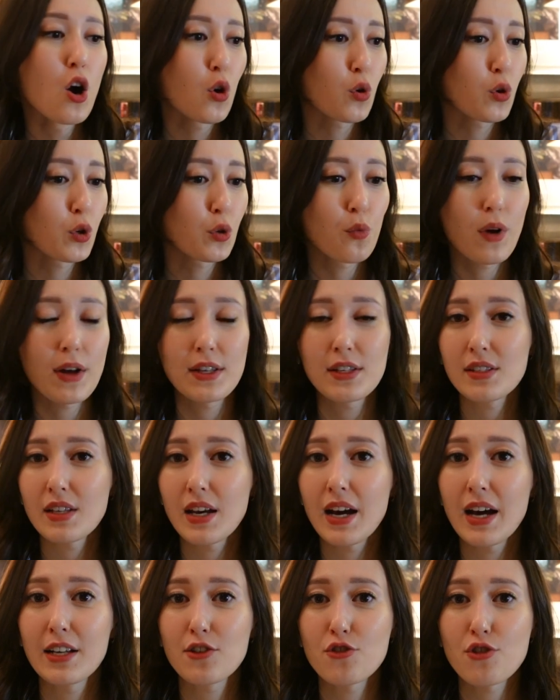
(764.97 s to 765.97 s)
or one
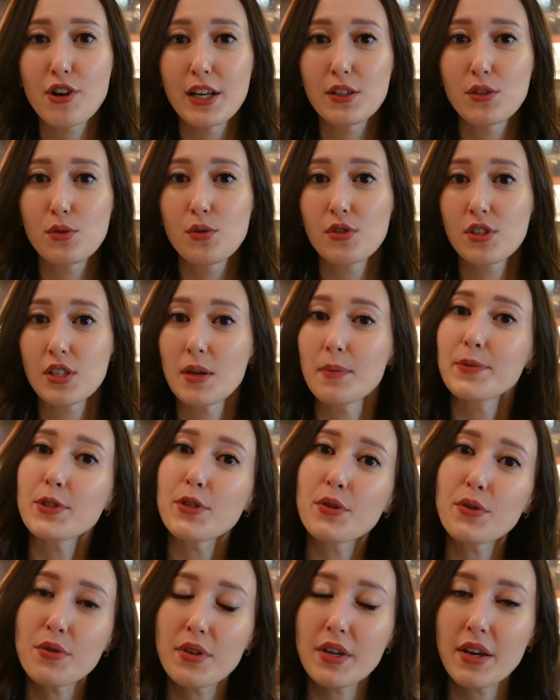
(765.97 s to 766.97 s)
side tries to
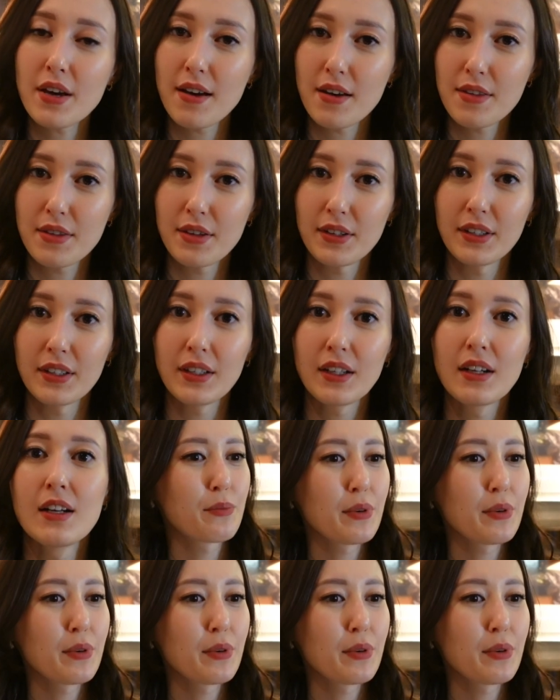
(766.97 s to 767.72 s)
subdue the other.